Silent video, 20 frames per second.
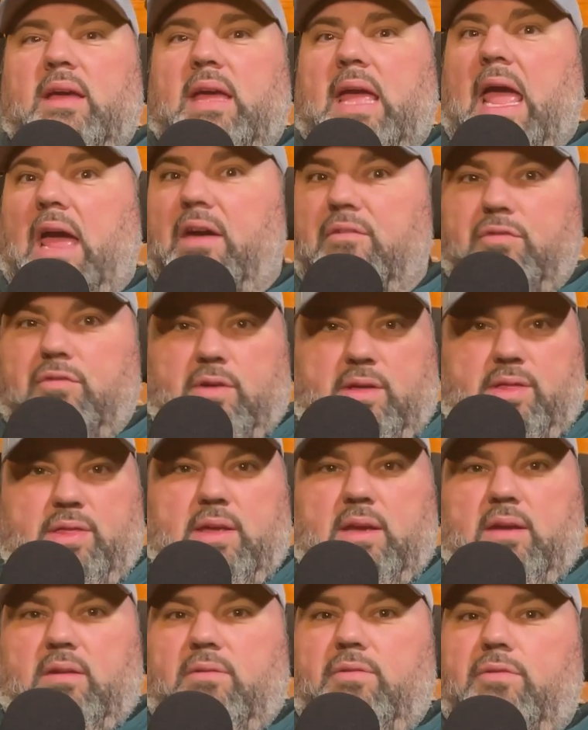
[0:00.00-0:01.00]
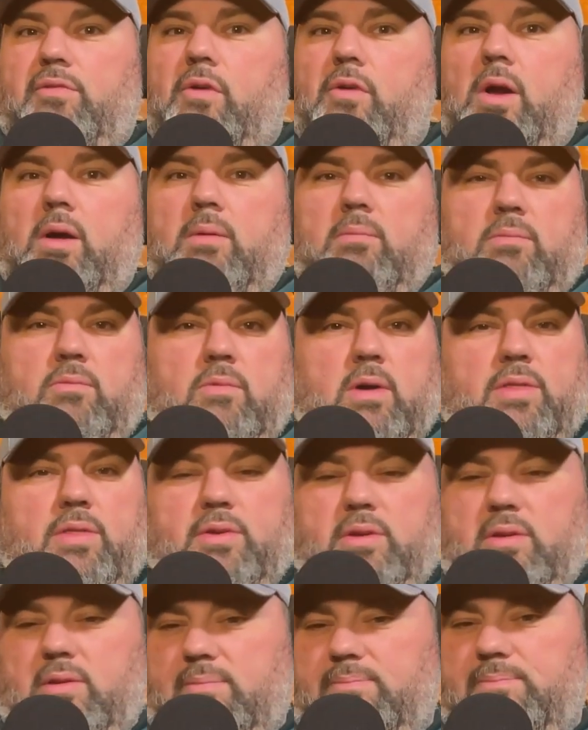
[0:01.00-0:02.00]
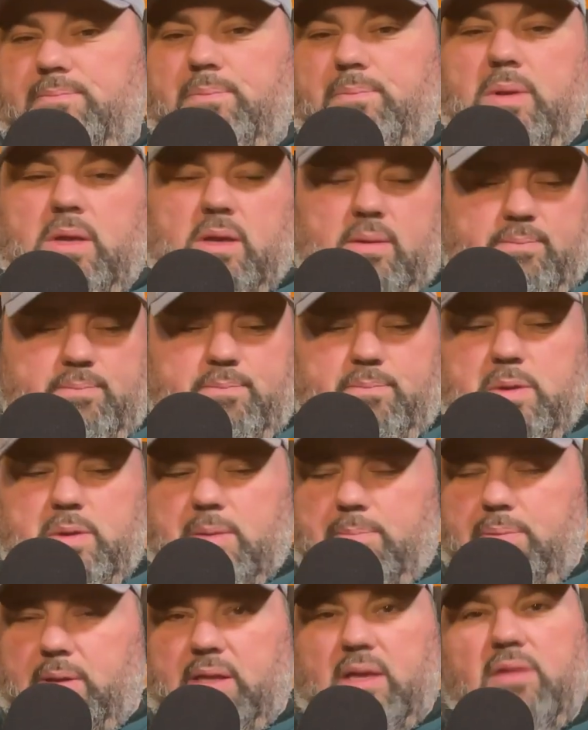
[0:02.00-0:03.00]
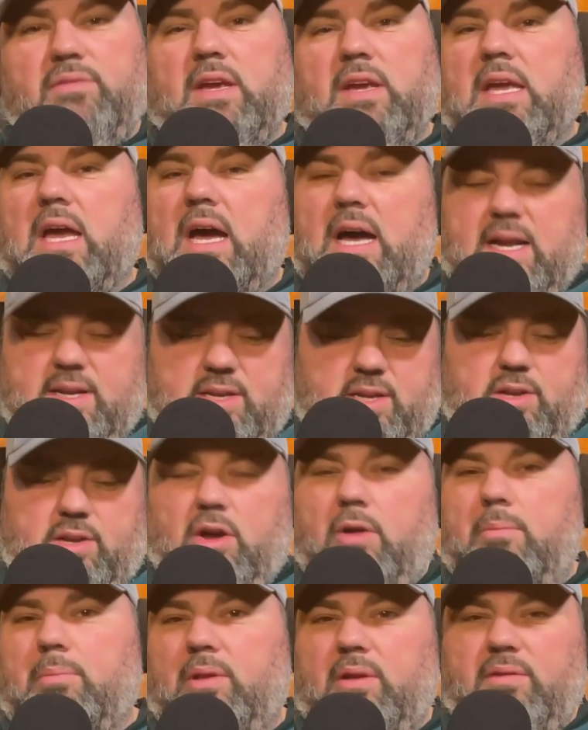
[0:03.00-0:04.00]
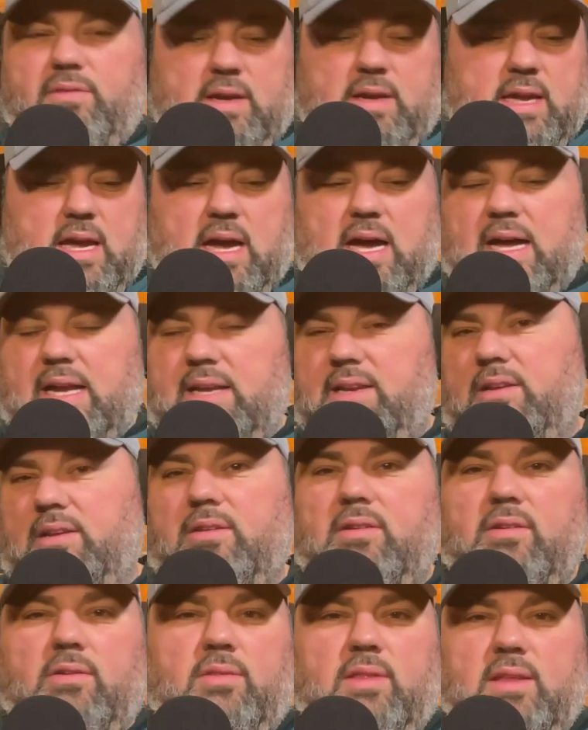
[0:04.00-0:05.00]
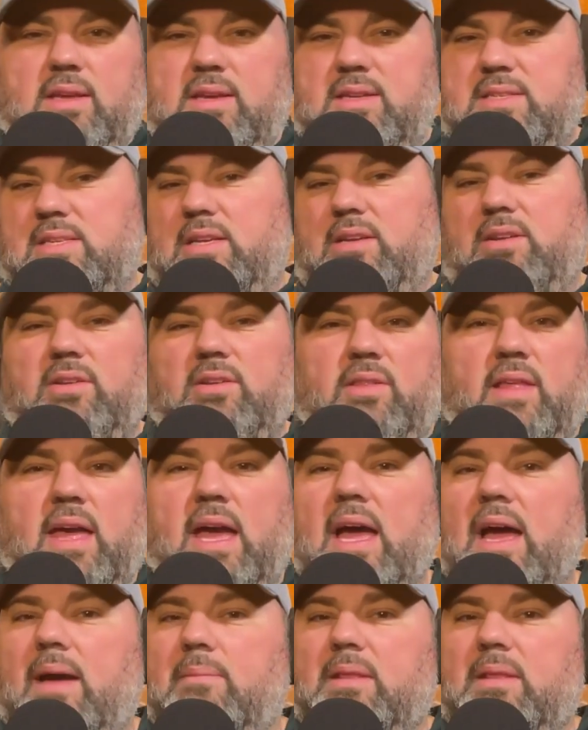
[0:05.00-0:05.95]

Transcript: everything, from whether you, you, you believe in God, you don't believe in God, you do this, you do that.